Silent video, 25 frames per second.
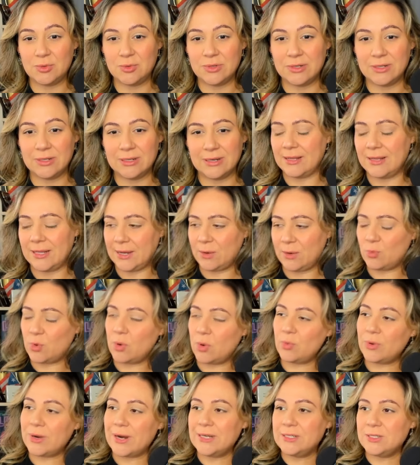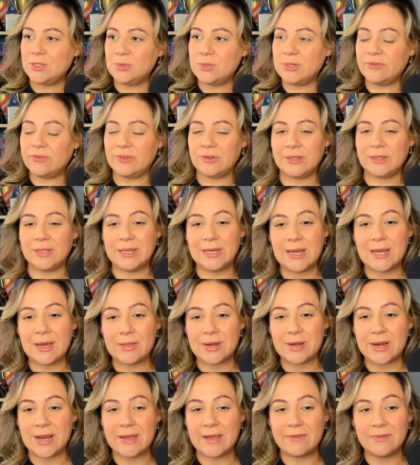And like, what would I do differently now
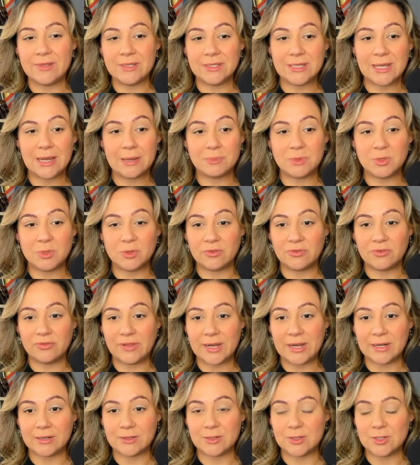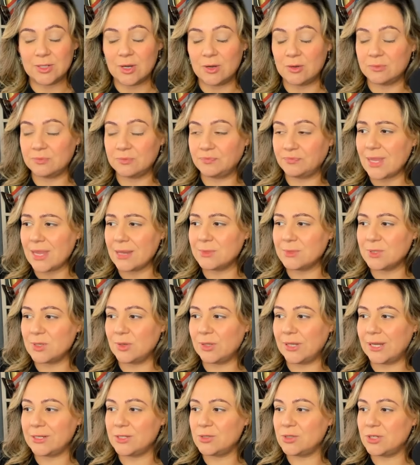that I have this time to reflect? So I'm so
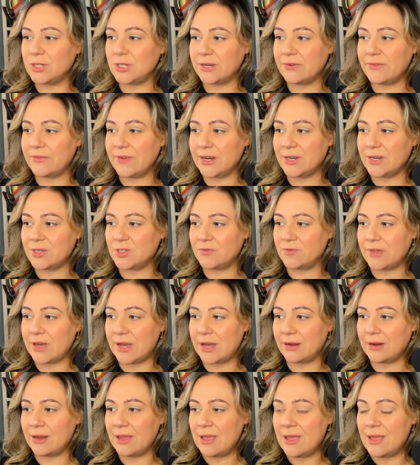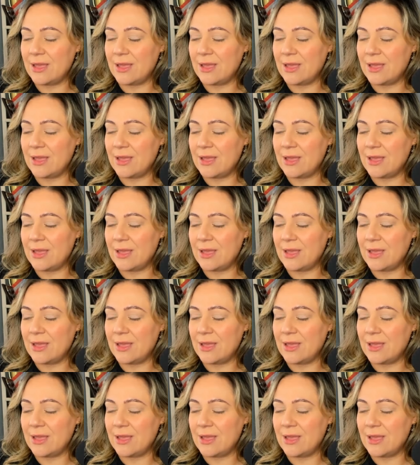glad you took advantage of that.